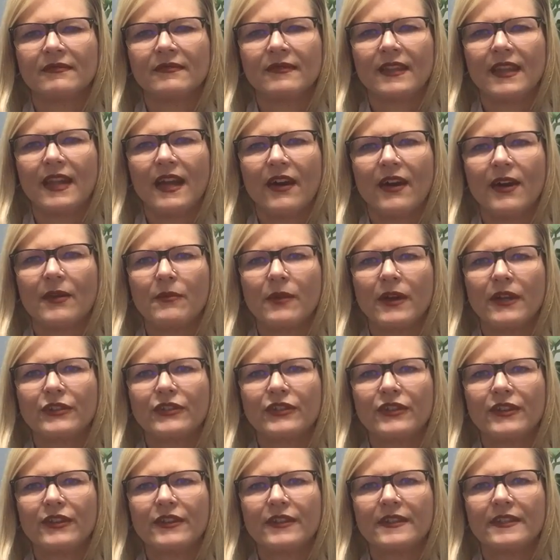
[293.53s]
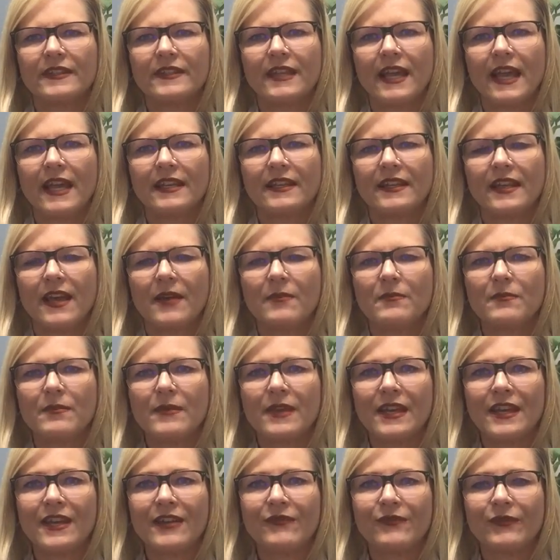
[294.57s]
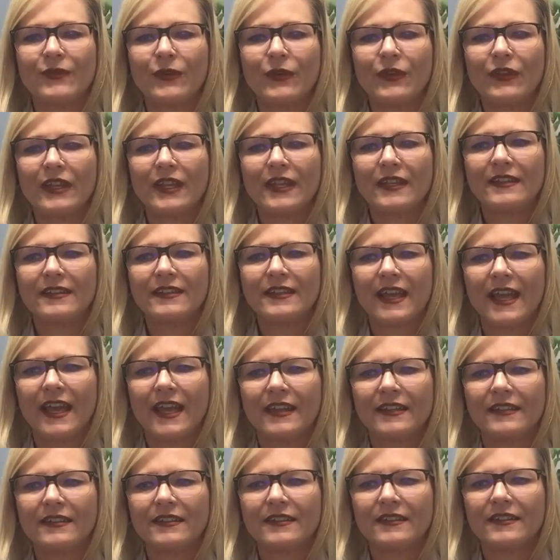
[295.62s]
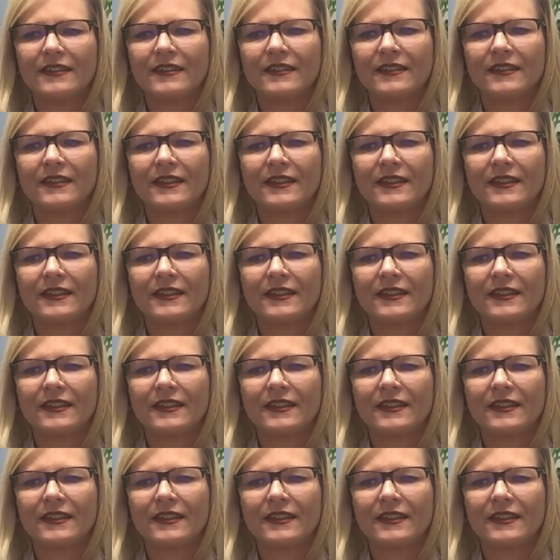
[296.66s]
Now I want you to set a meaningful intent